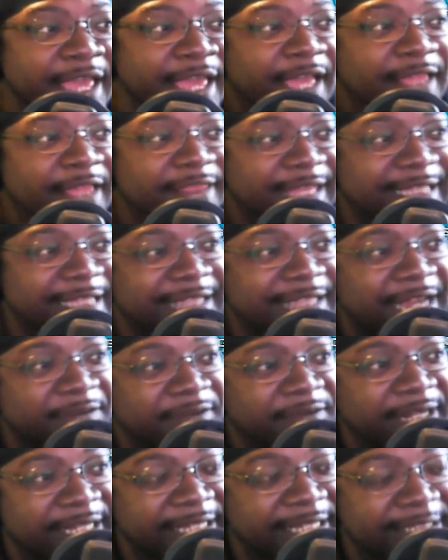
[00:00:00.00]
that's not
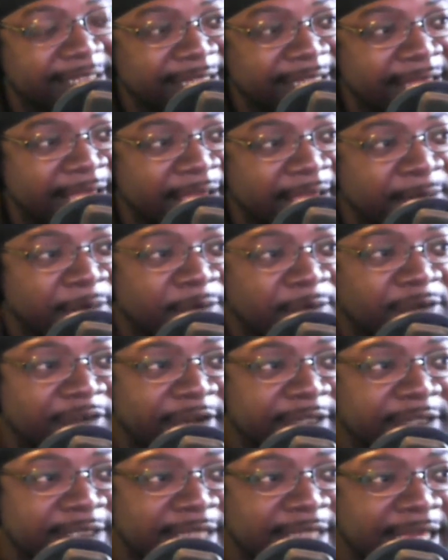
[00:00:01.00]
really his team?
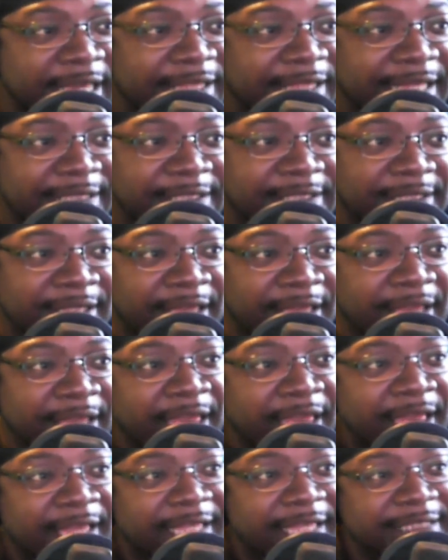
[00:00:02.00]
Rivera said. That's the thing.
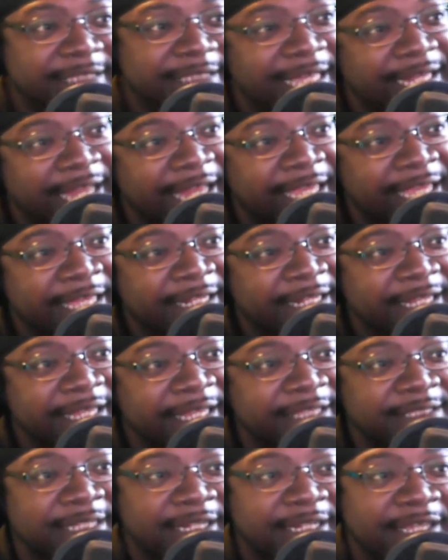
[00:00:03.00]
It's not like he
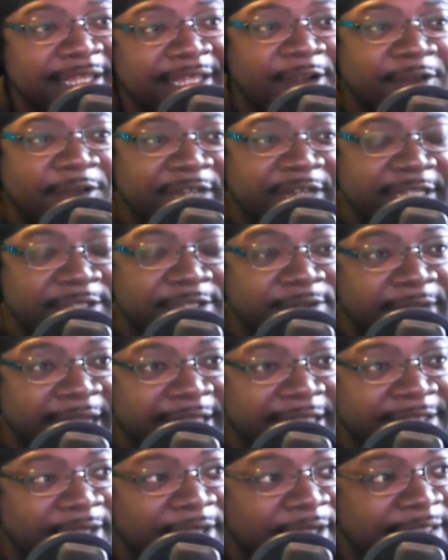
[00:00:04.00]
needs to lead off 52
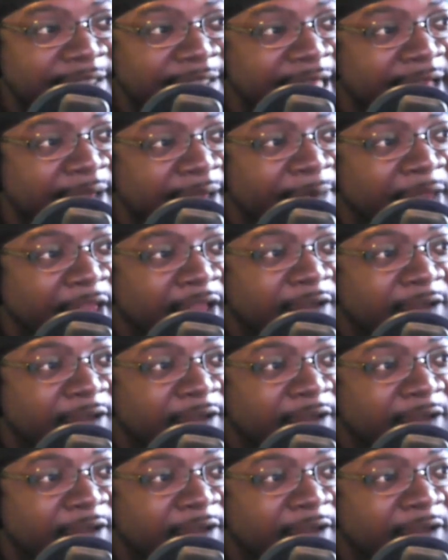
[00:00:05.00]
guys all the time.